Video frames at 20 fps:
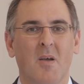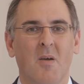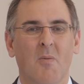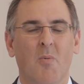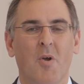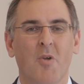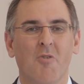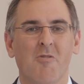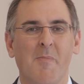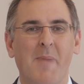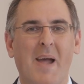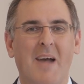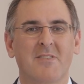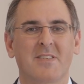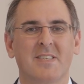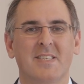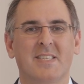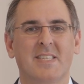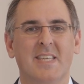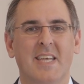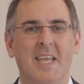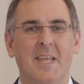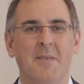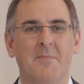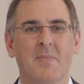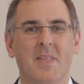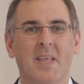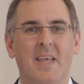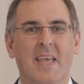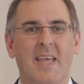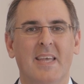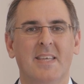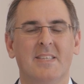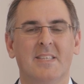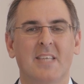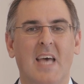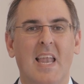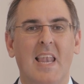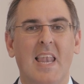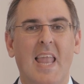What you're about to see
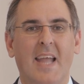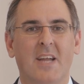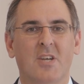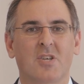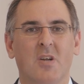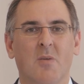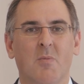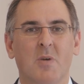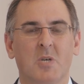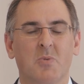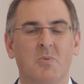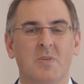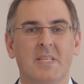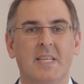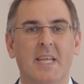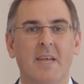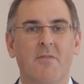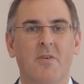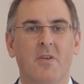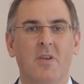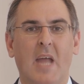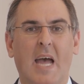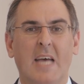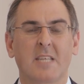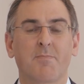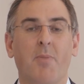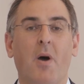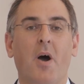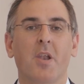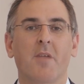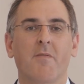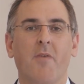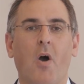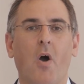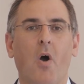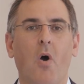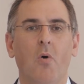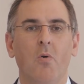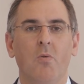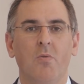is a lecture which was given as part of a
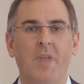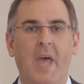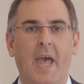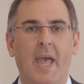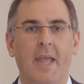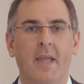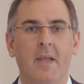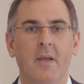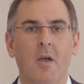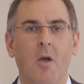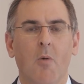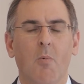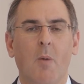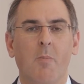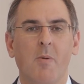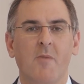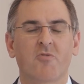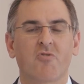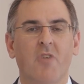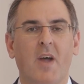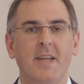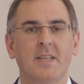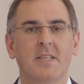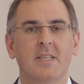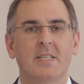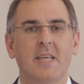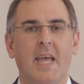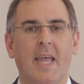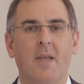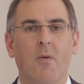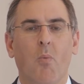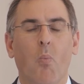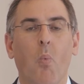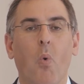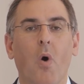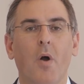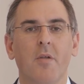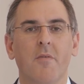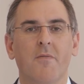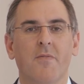whole day where we've tried to take
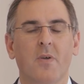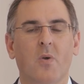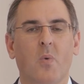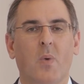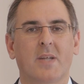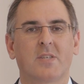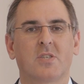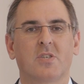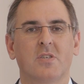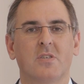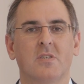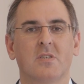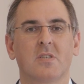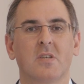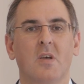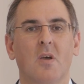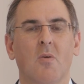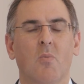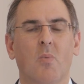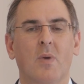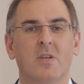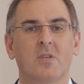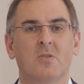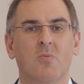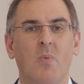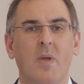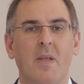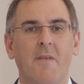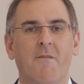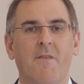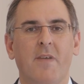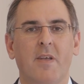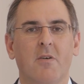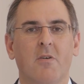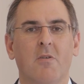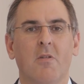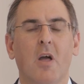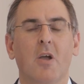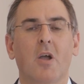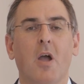one of the questions which we
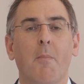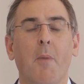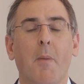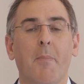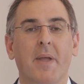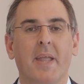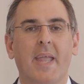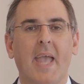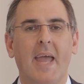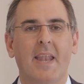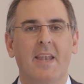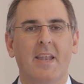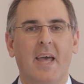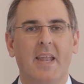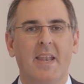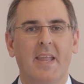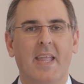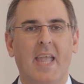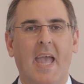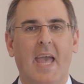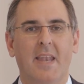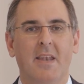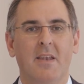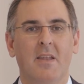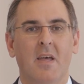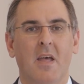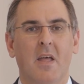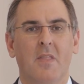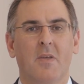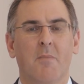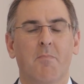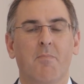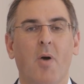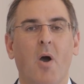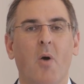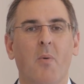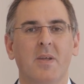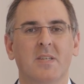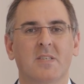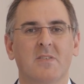feel come up again and again that
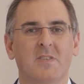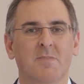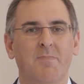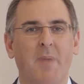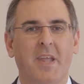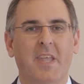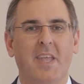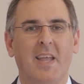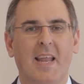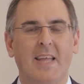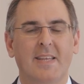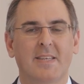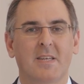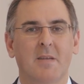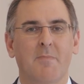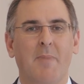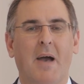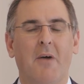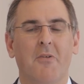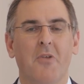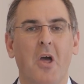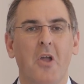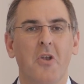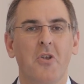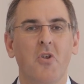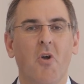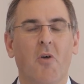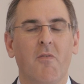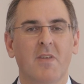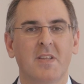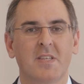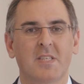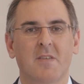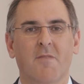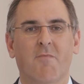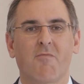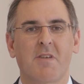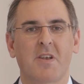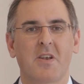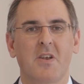poets have speculated about, novelists
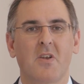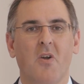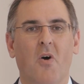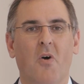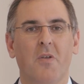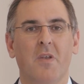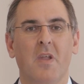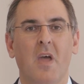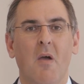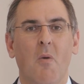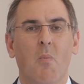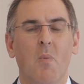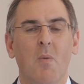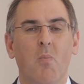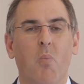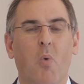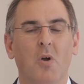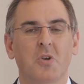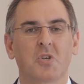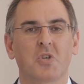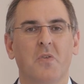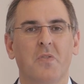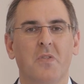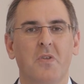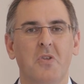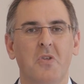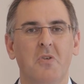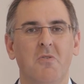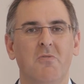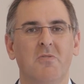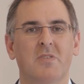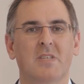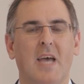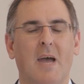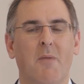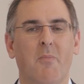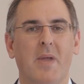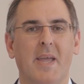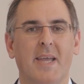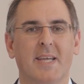have written on, we watch on the news
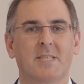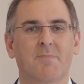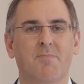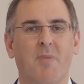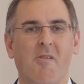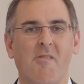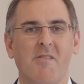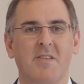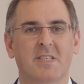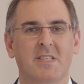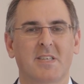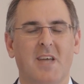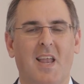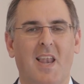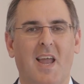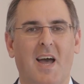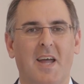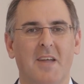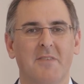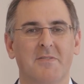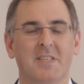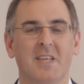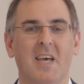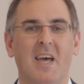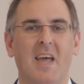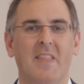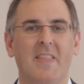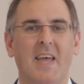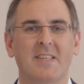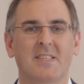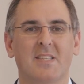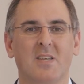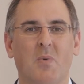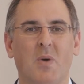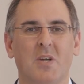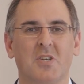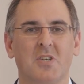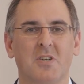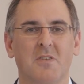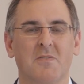and we experience in our lives. That's the
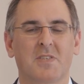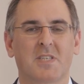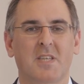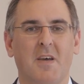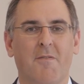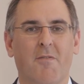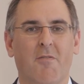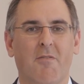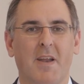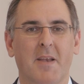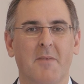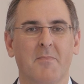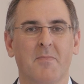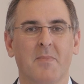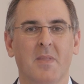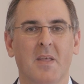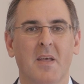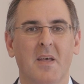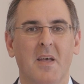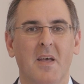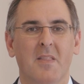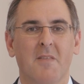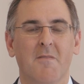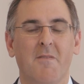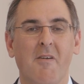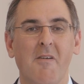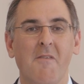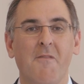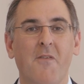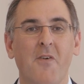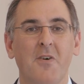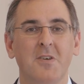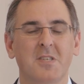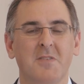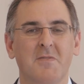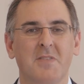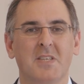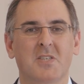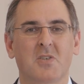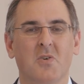question of suffering. The very first
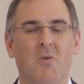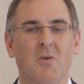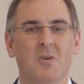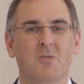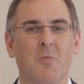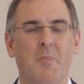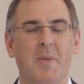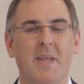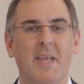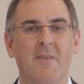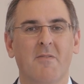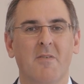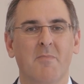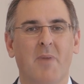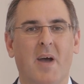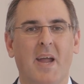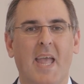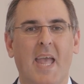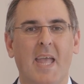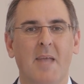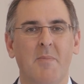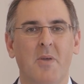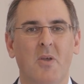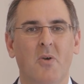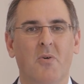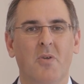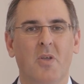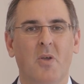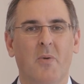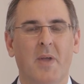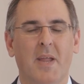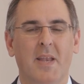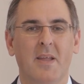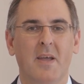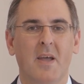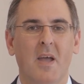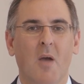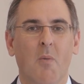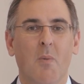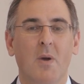of these talks will be given by Amy Orr-Ewing,
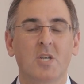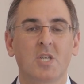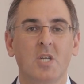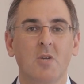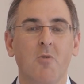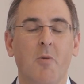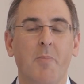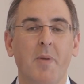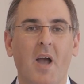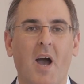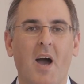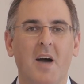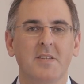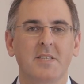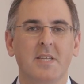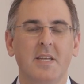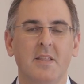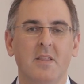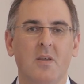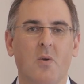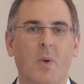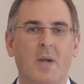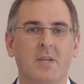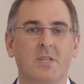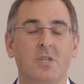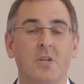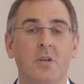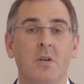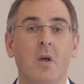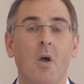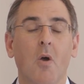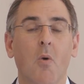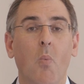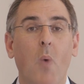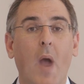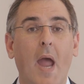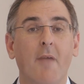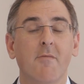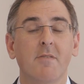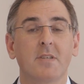where she will be asking the question,
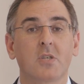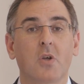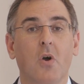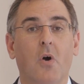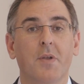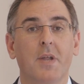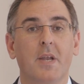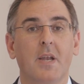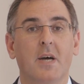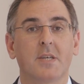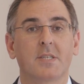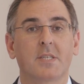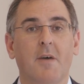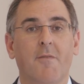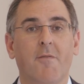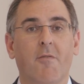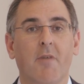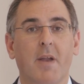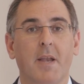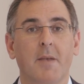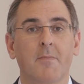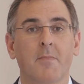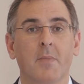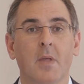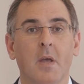where is God in our suffering?